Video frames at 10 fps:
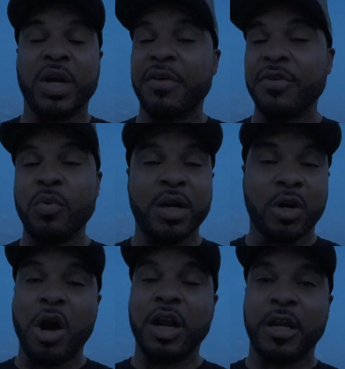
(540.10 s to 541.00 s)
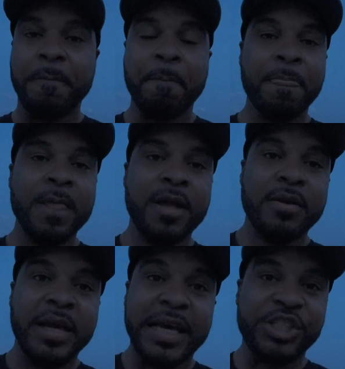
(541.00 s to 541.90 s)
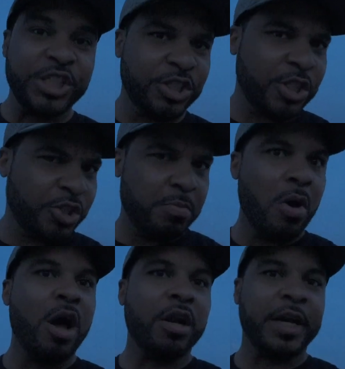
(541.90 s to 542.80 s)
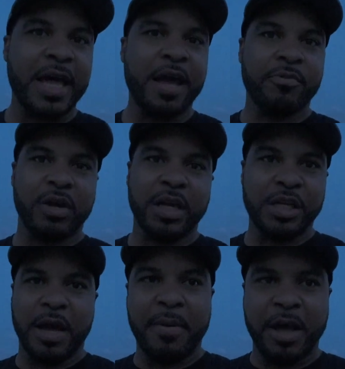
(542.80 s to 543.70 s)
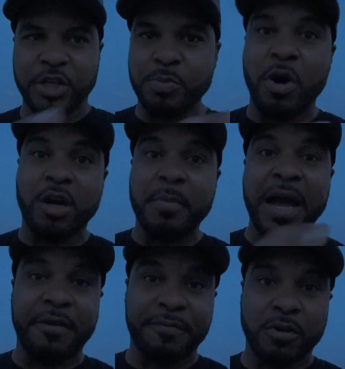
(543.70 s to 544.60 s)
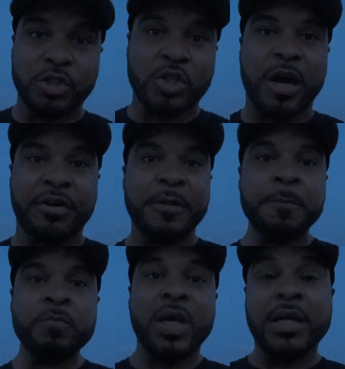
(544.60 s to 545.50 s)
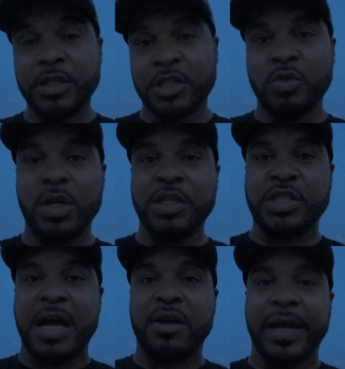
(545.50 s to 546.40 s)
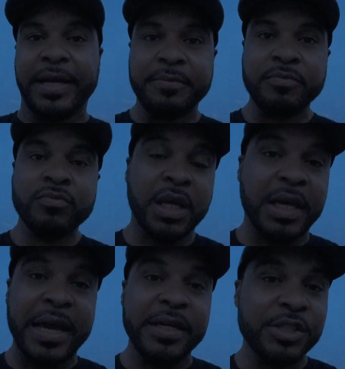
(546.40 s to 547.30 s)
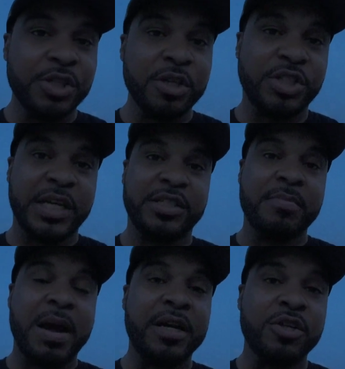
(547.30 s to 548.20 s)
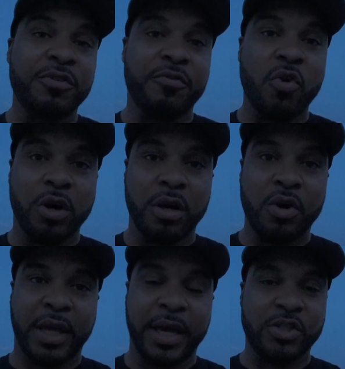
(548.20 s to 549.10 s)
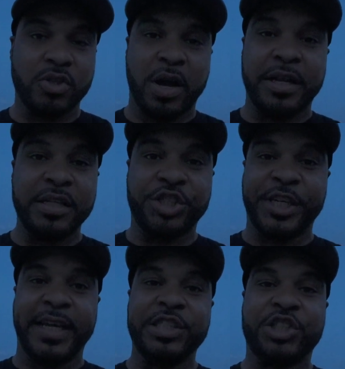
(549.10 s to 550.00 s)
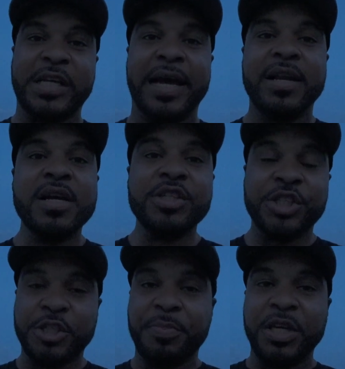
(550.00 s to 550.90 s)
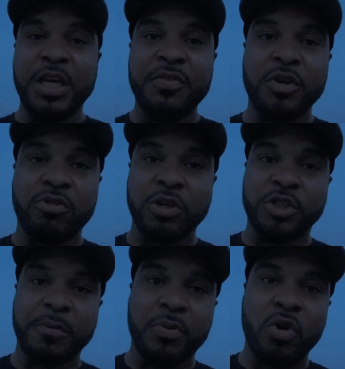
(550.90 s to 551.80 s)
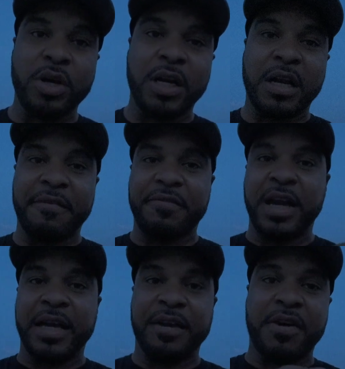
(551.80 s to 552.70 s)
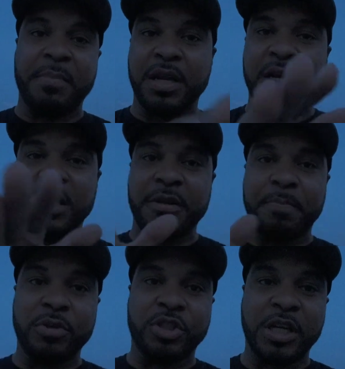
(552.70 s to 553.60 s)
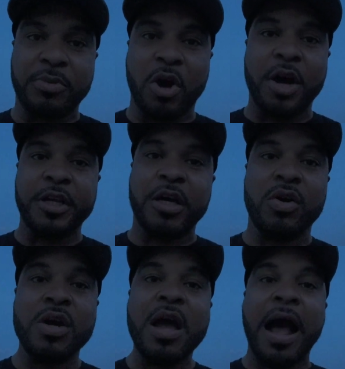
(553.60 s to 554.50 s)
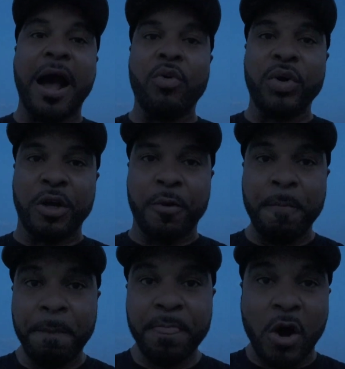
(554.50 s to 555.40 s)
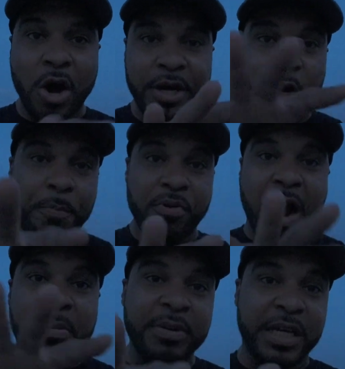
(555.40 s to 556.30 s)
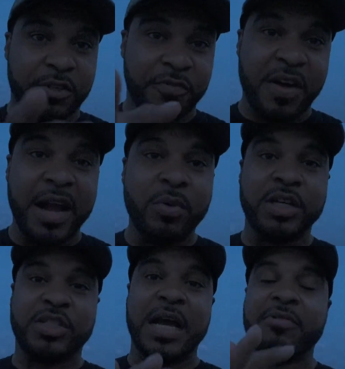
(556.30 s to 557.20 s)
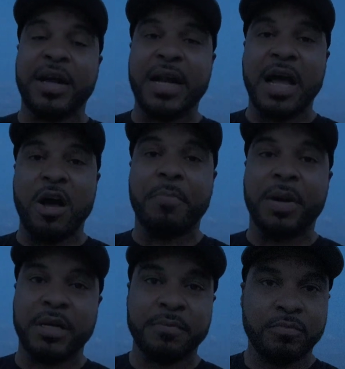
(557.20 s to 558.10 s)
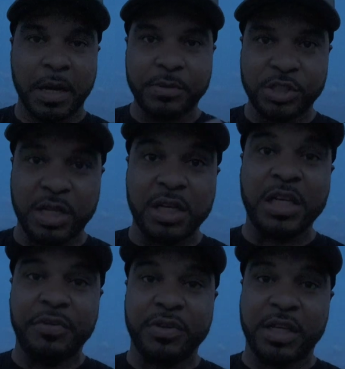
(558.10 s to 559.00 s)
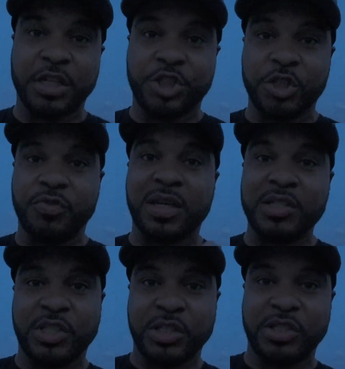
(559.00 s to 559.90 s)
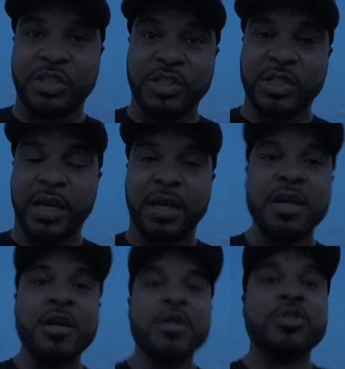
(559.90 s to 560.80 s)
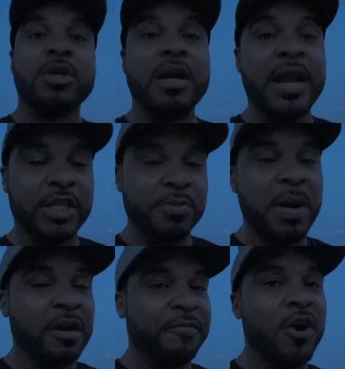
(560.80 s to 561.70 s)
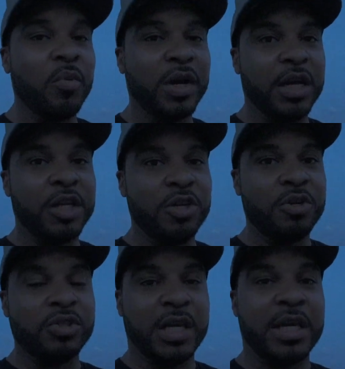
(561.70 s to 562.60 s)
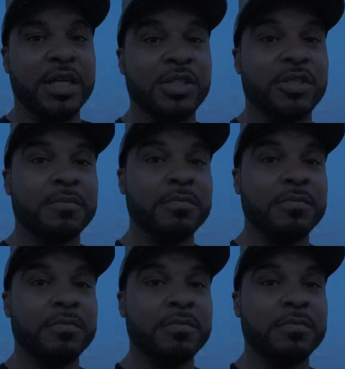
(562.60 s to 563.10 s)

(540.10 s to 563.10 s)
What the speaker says: whatever you want to call it. It's just a smaller camera, I mean, a smaller microphone, sorry. And this is what it sounds like. The gain is still set to -4, okay? So I didn't change that just to be even across the board, and I feel like if I'm gonna need to boost up the audio, I will. The audio probably is fine where it's at right now, but I'm just gonna leave it there just for consistency's sake. So the next microphone we're gonna use is